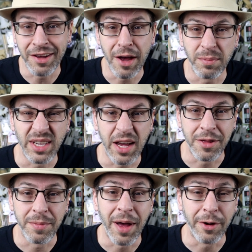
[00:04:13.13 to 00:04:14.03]
comes out
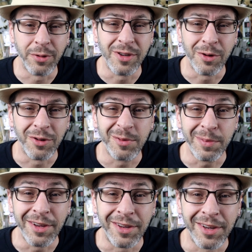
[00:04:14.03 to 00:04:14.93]
of the bottle, so to
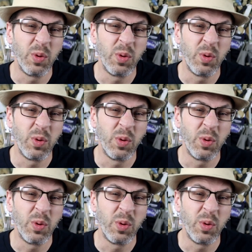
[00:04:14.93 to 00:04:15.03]
speak.